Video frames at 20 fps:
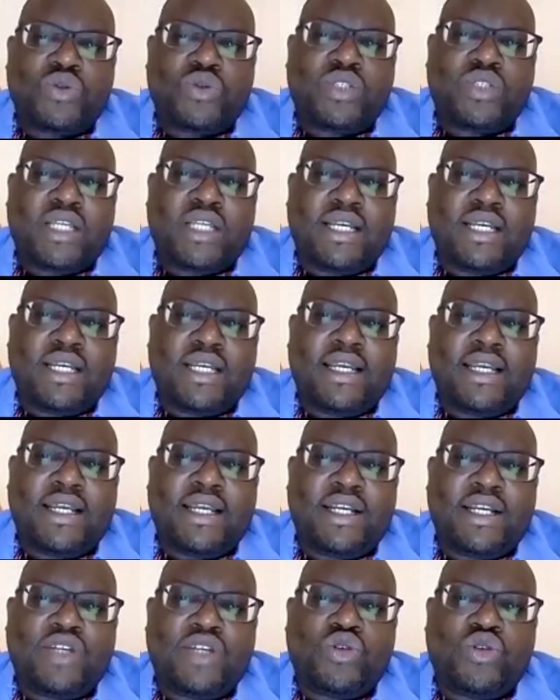we do
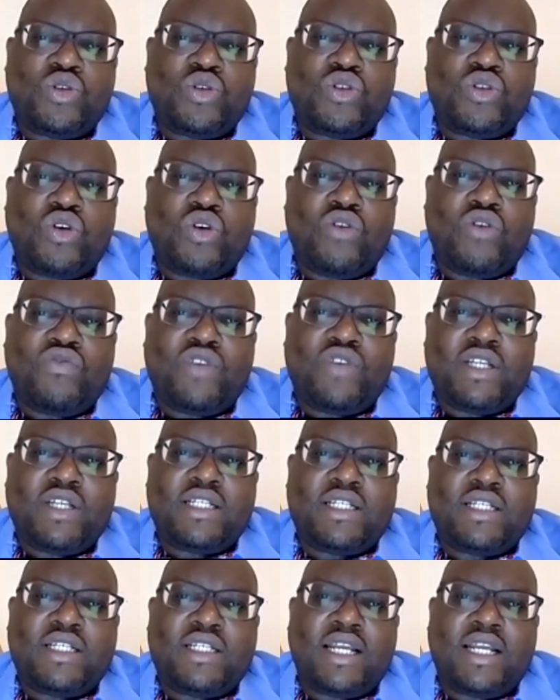certainly reduce
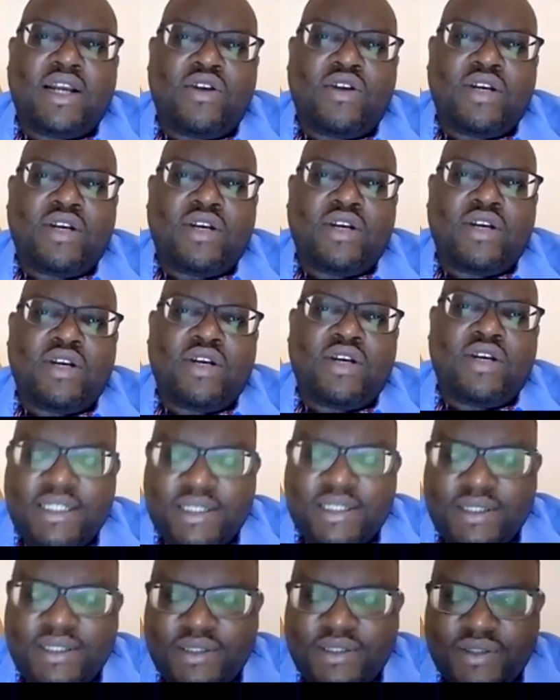conflict around
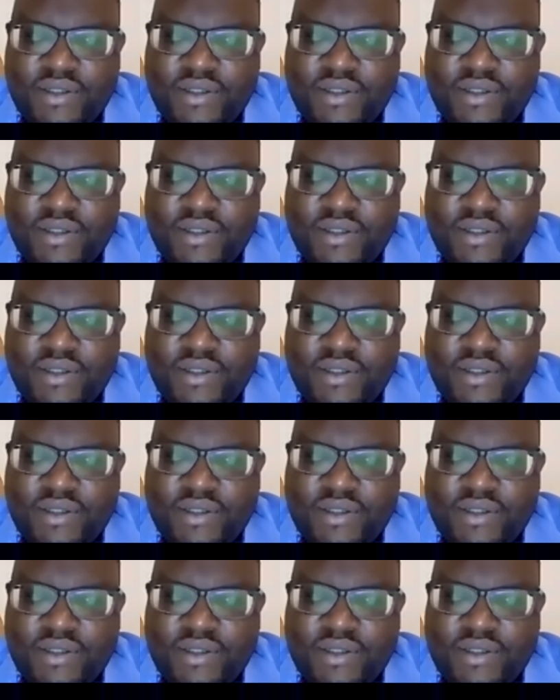climate change.